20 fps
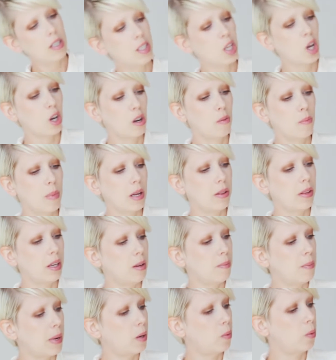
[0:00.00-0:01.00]
is talking about that
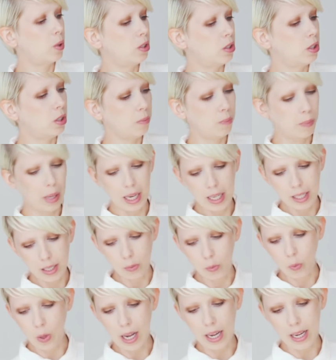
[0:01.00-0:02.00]
he might want to paint
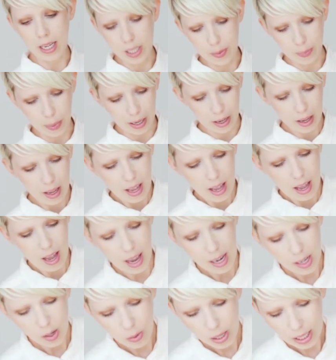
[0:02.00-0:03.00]
it white, but
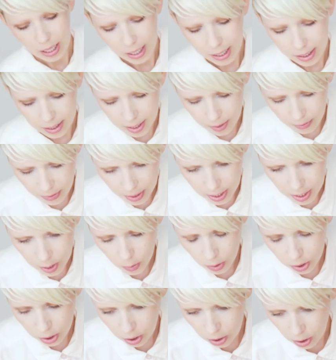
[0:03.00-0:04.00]
I quite like this finish.
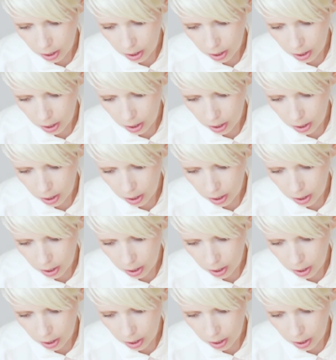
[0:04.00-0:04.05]
What do